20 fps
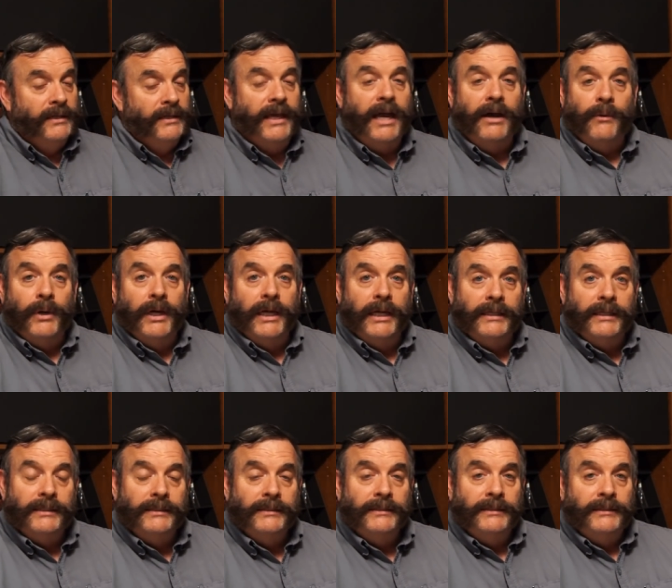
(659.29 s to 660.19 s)
That way,
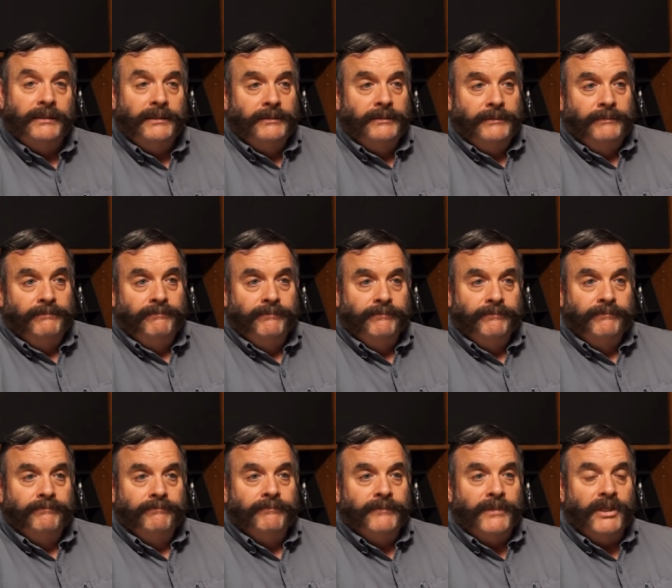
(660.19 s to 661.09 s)

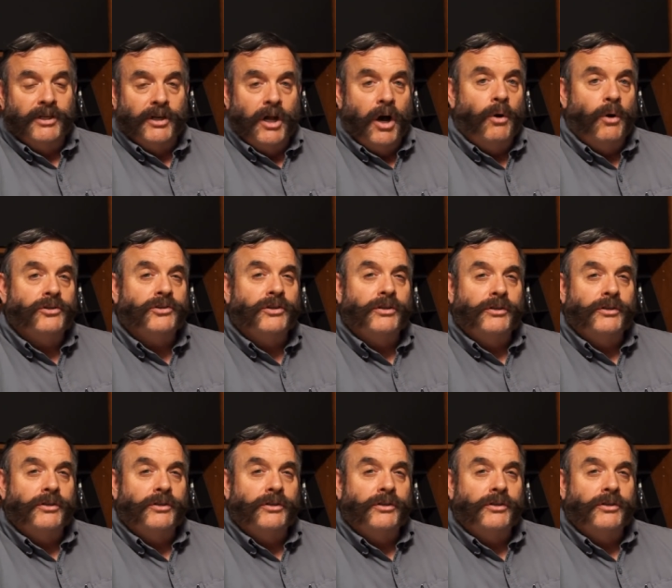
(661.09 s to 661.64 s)
you can always